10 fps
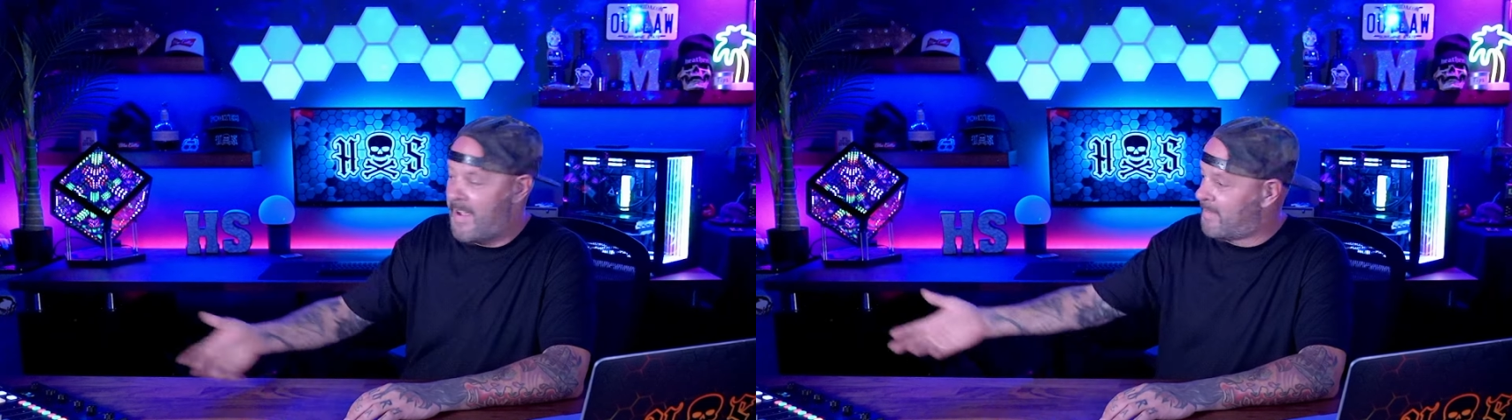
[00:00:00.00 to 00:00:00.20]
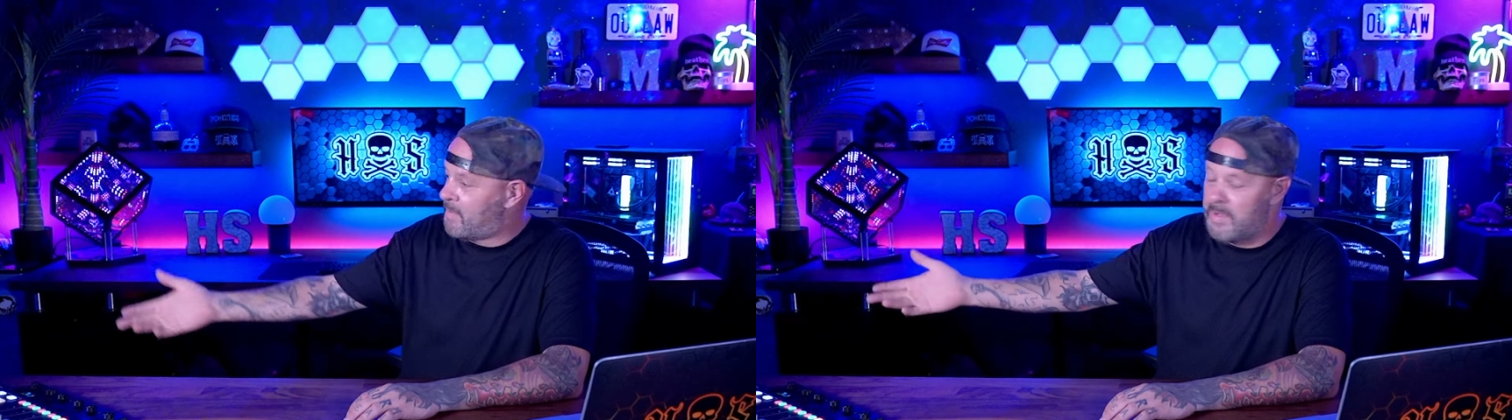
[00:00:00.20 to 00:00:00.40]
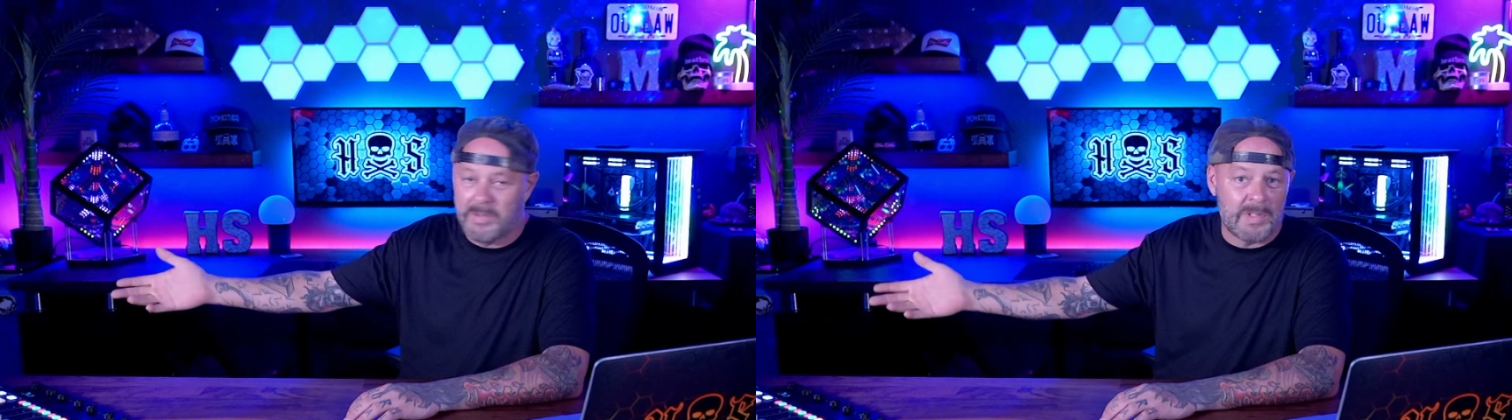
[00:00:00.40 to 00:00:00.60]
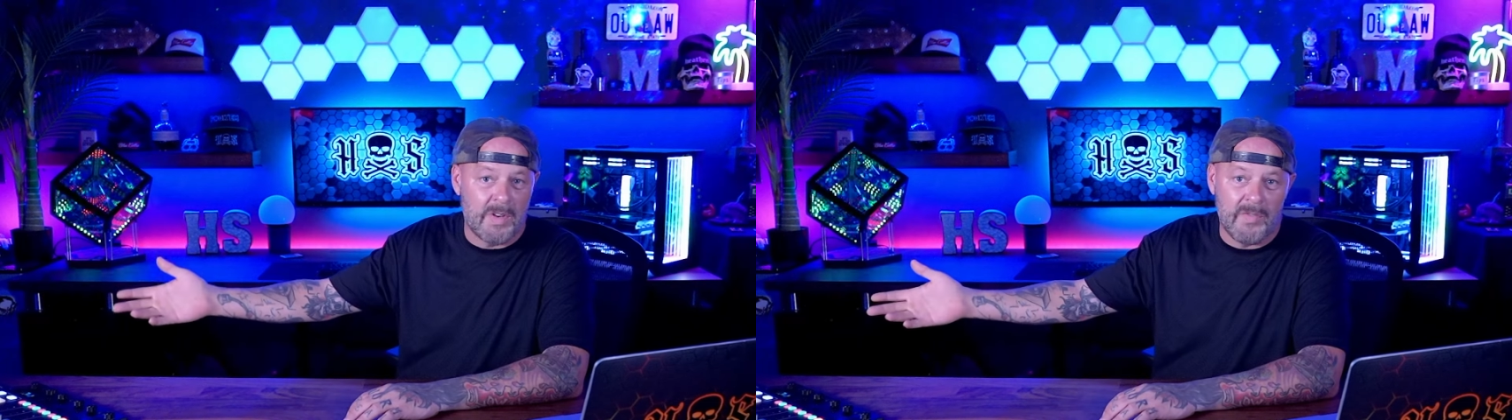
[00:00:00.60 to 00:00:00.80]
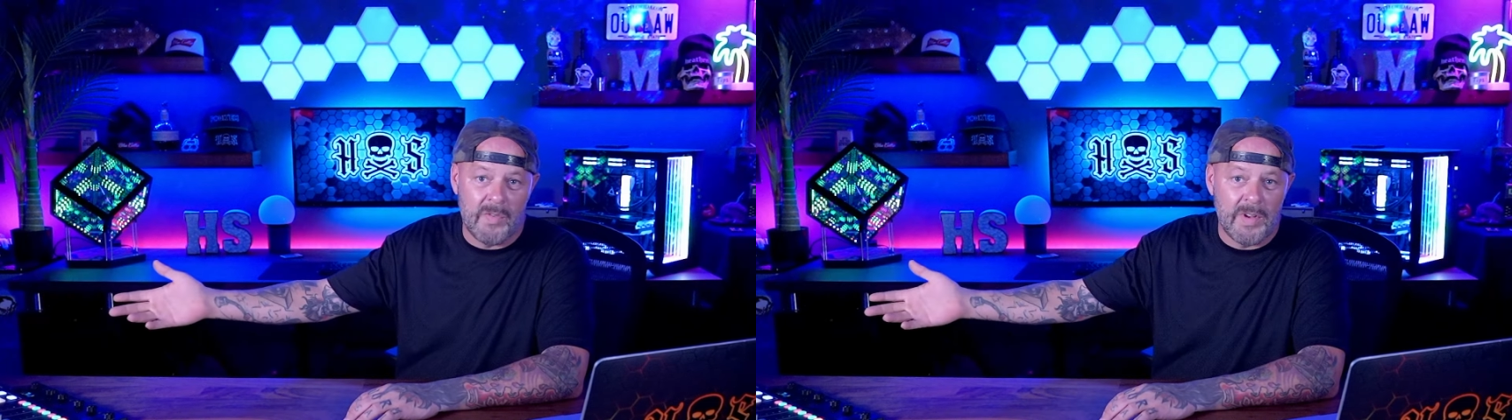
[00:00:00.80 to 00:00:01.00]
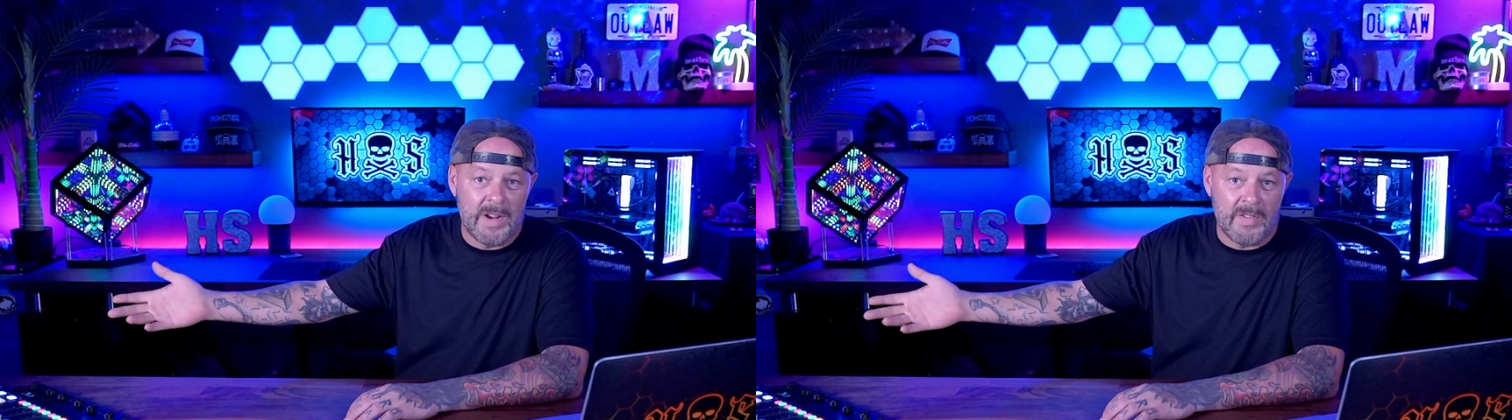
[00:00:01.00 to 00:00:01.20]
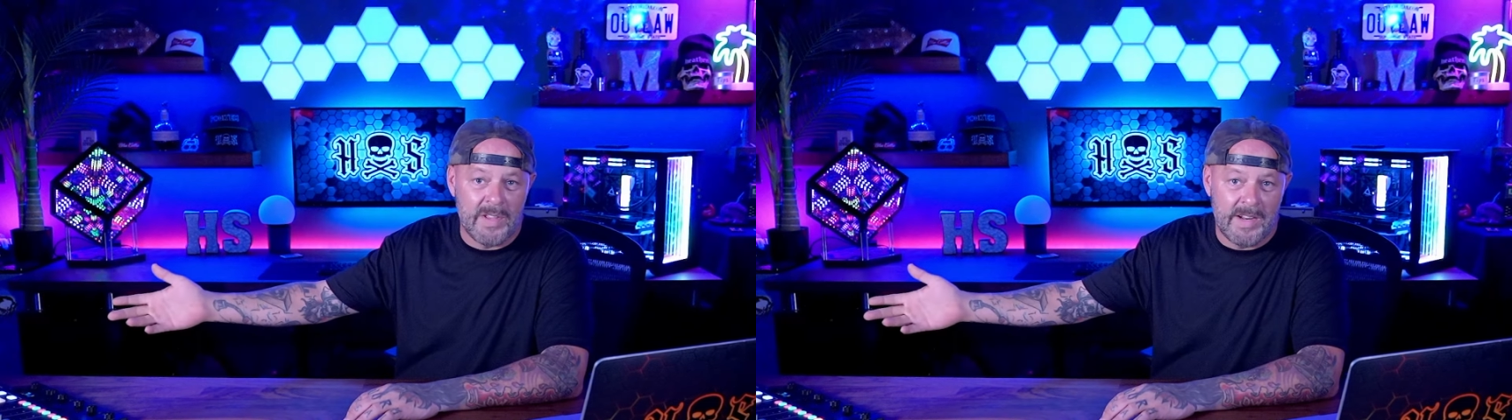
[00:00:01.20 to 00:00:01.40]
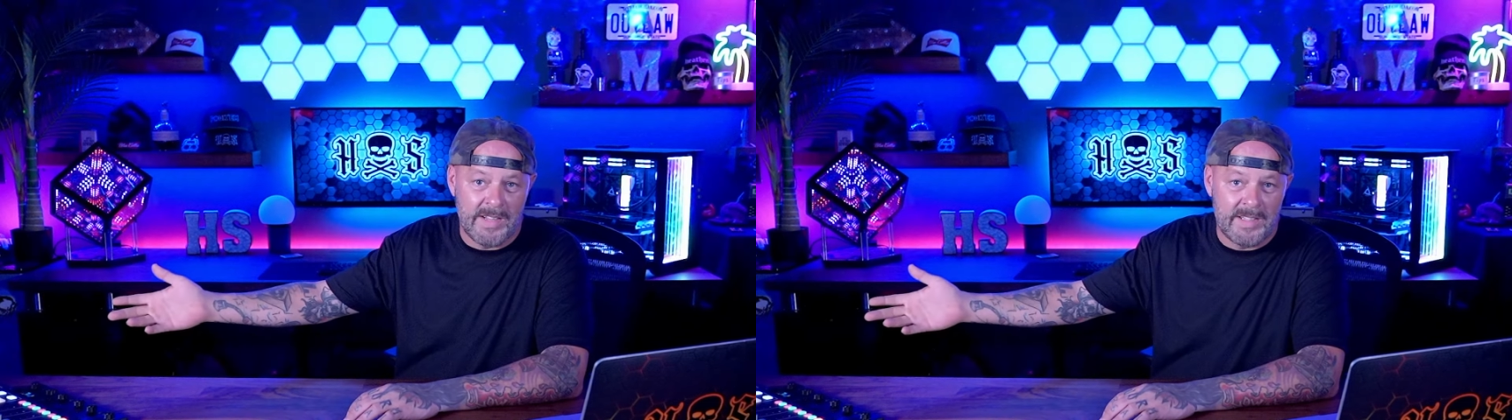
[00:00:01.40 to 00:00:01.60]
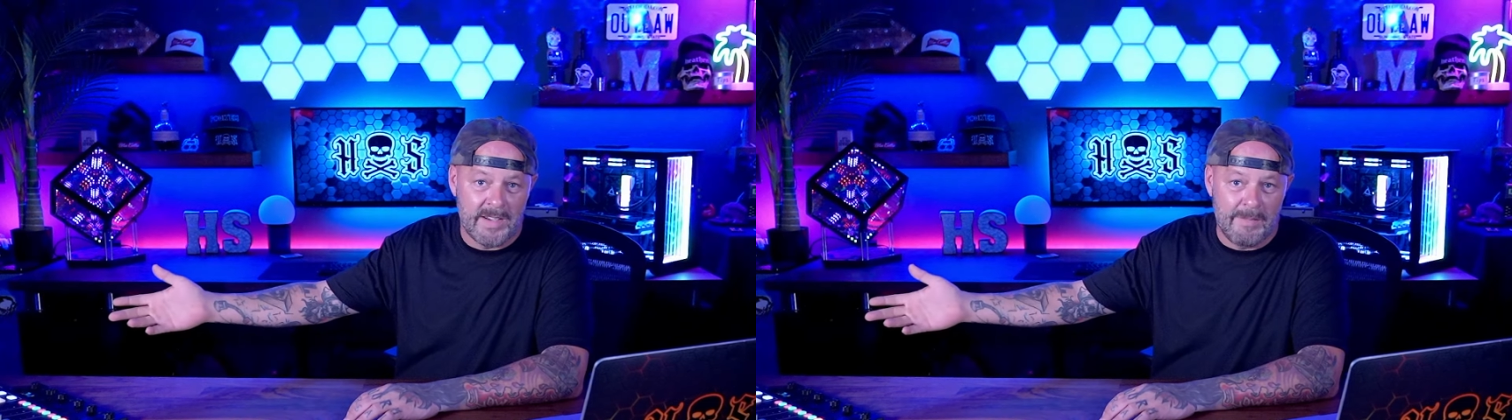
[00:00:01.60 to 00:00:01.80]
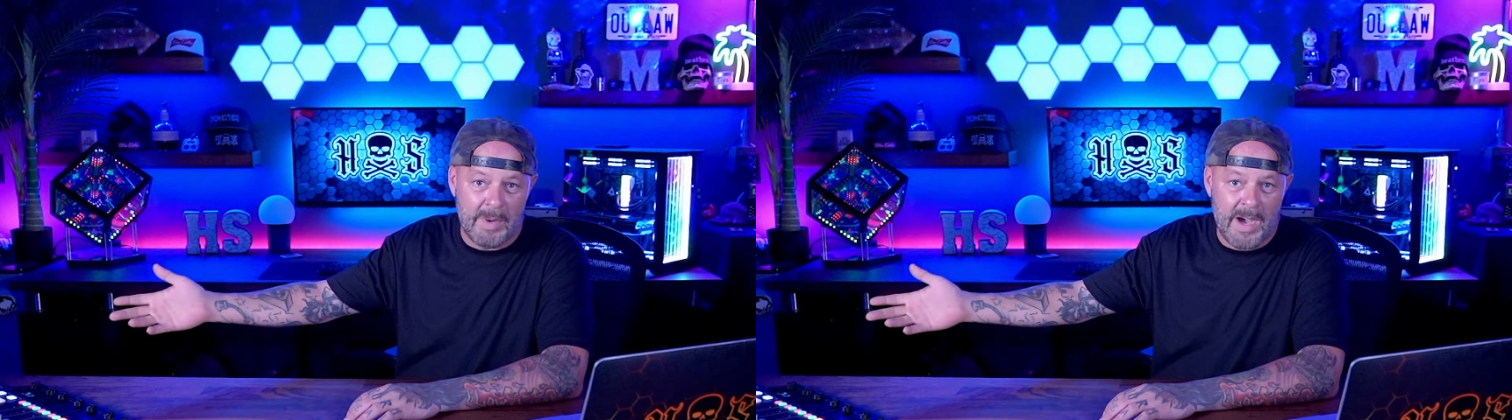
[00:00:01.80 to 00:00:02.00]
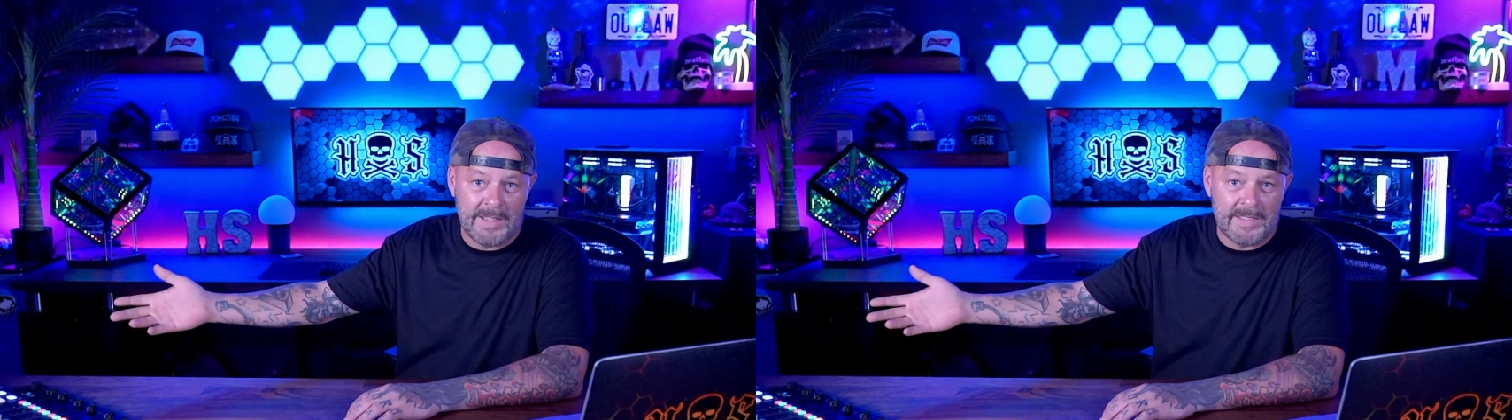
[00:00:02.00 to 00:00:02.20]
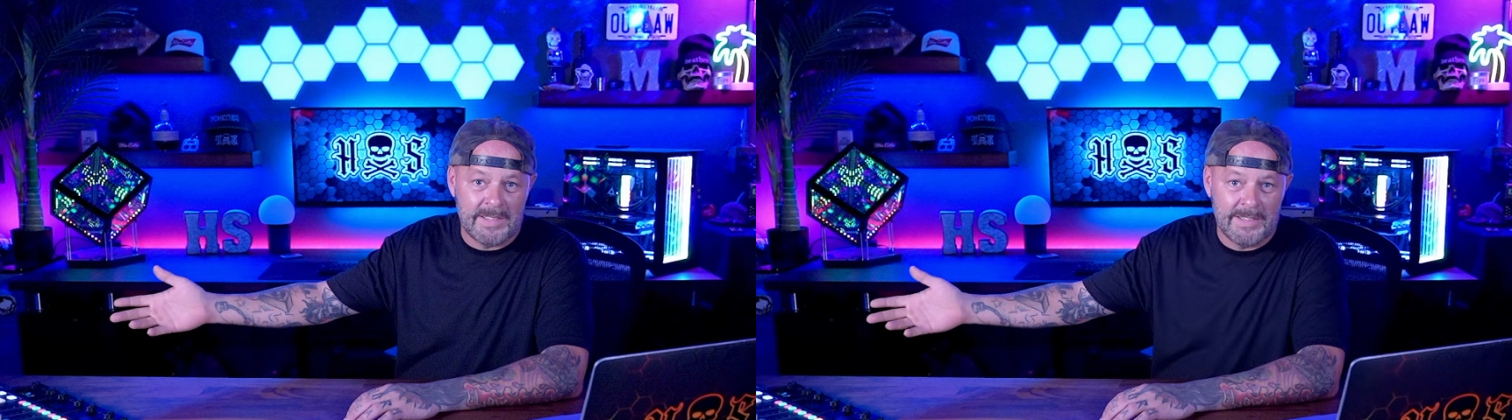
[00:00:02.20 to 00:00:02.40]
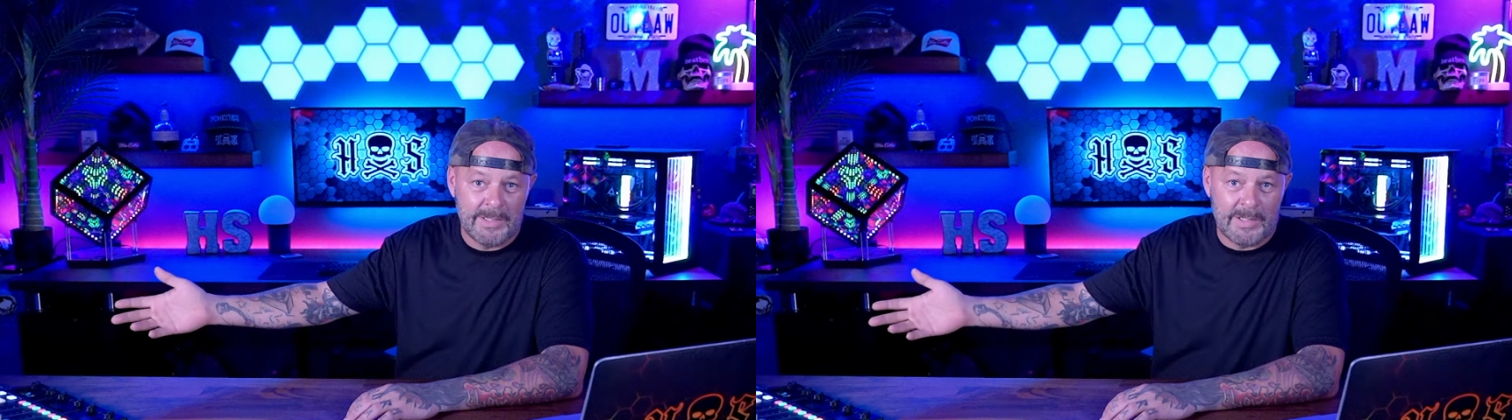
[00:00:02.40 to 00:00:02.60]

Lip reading: I have some other stuff over here that I need to unbox.